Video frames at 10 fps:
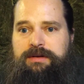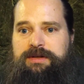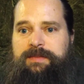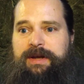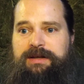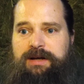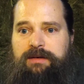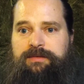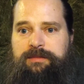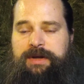Expand
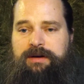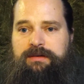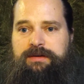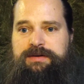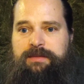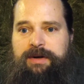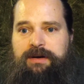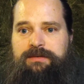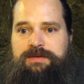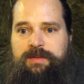out from there. It's
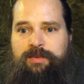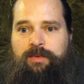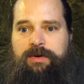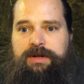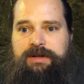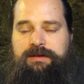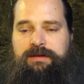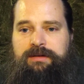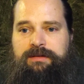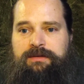about supporting
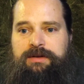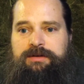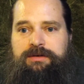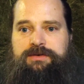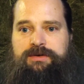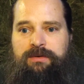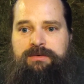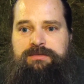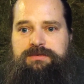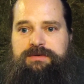the good
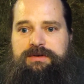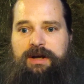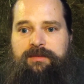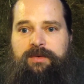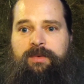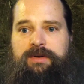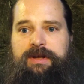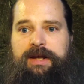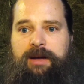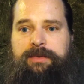souls everywhere
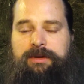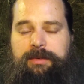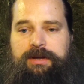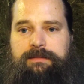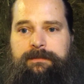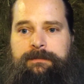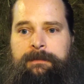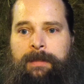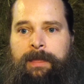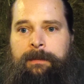they happen to be.
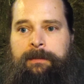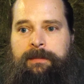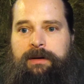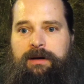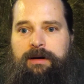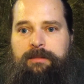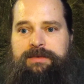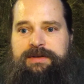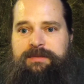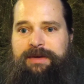
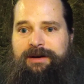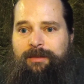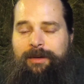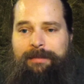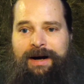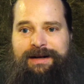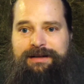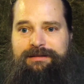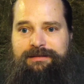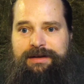Doesn't matter what body
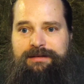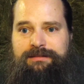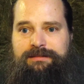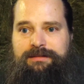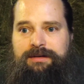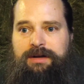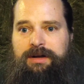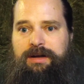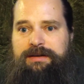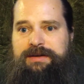they're in.
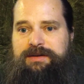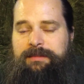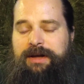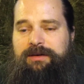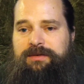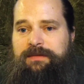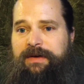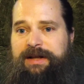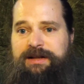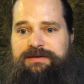It doesn't matter their
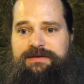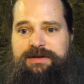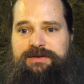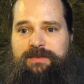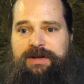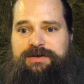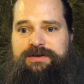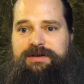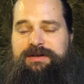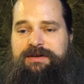financial
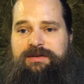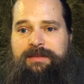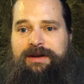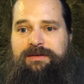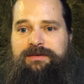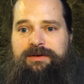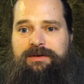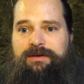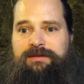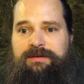situation. It doesn't matter
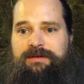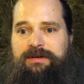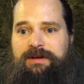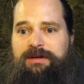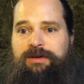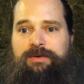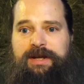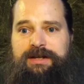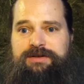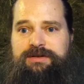their
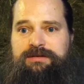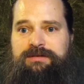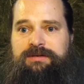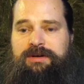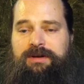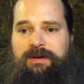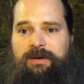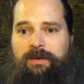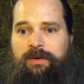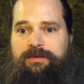location
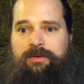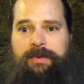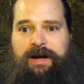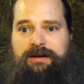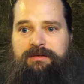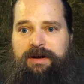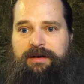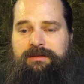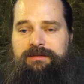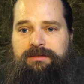or their
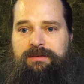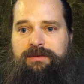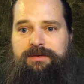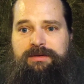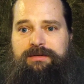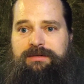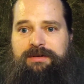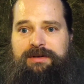background or